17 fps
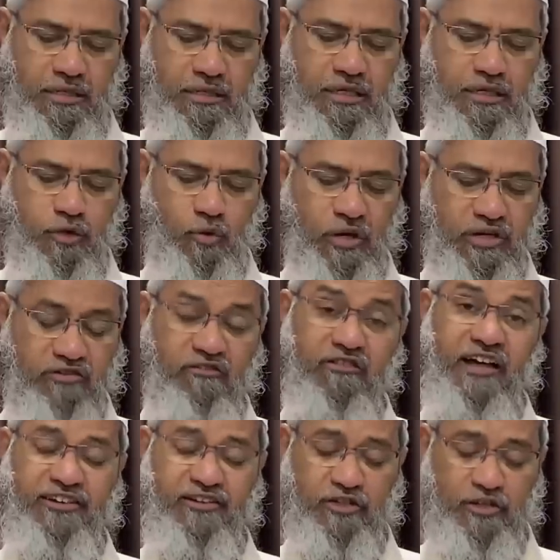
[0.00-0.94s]
This question
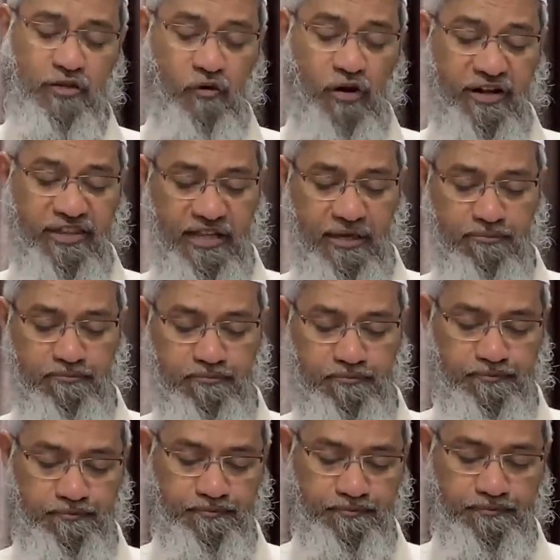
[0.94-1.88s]
was asked on the WhatsApp
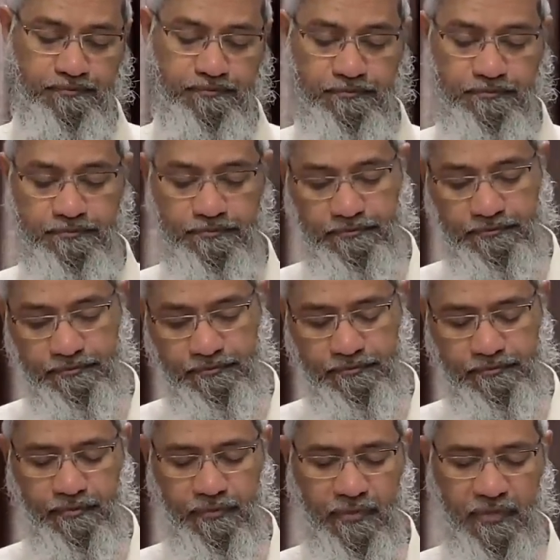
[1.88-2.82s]

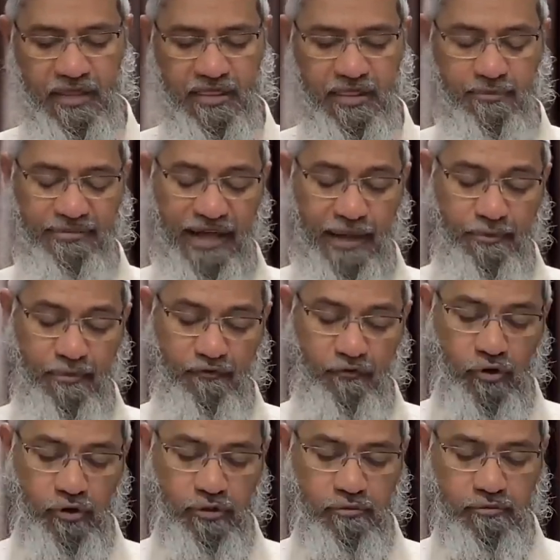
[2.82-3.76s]
sometime
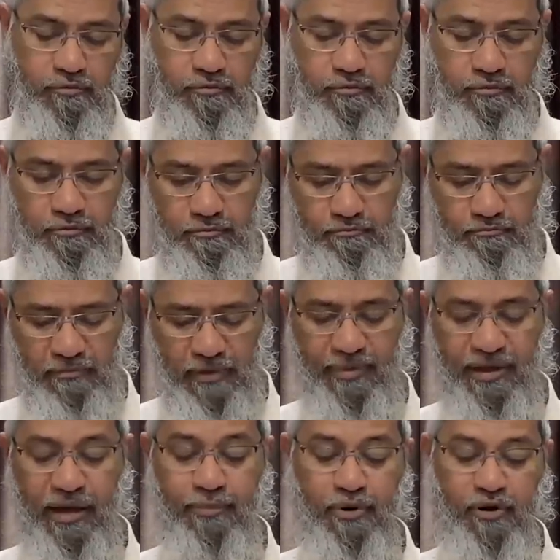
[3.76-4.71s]
before,
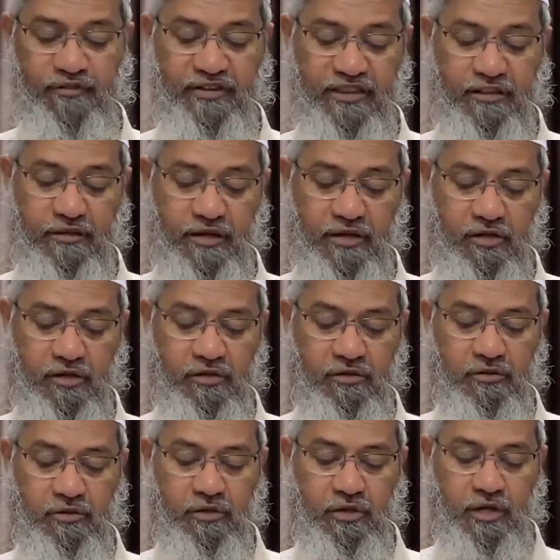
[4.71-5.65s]
maybe a couple of days
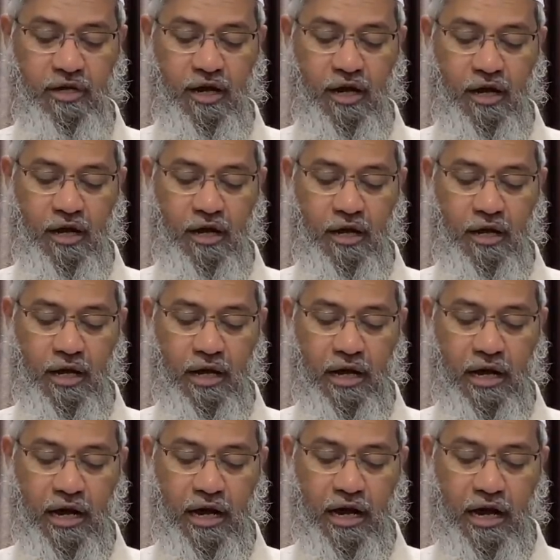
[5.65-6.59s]
ago.
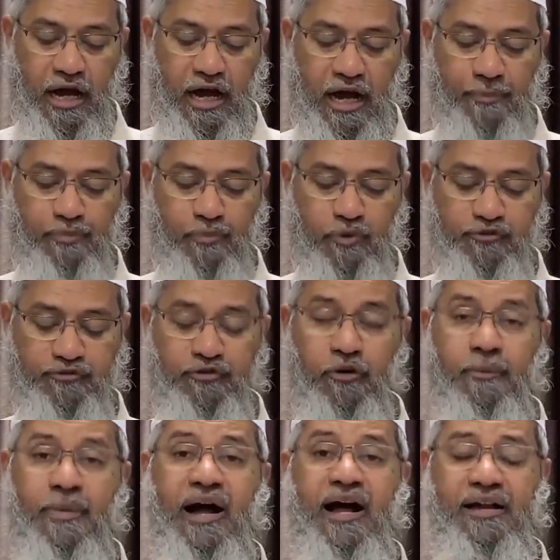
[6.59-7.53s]
Abdul
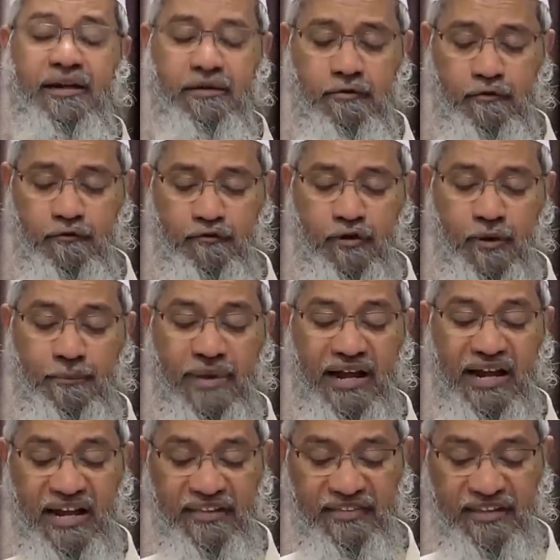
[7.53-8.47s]
Soban from
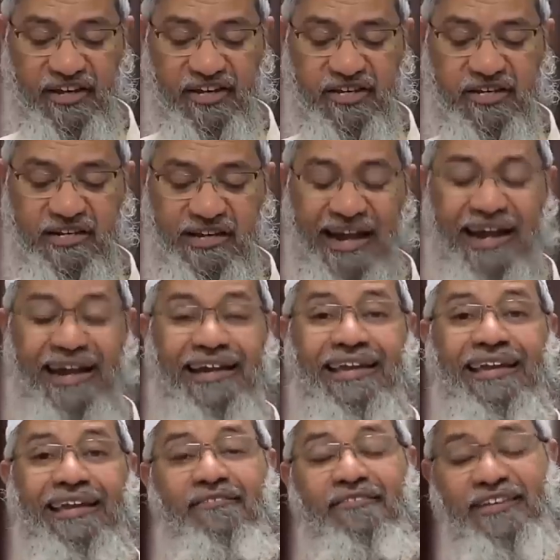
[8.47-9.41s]
Bangladesh,
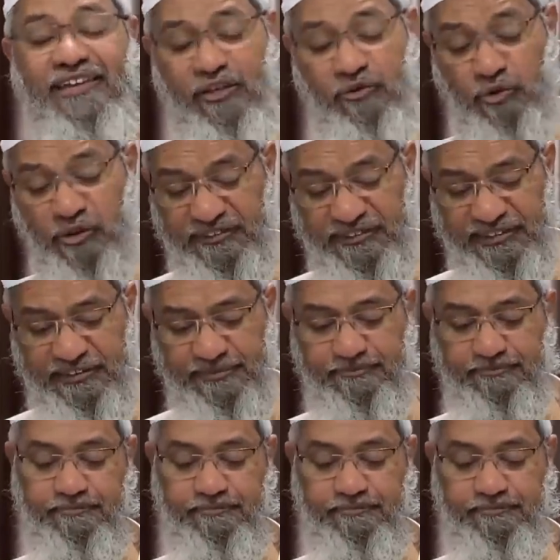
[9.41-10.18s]
currently living in USA.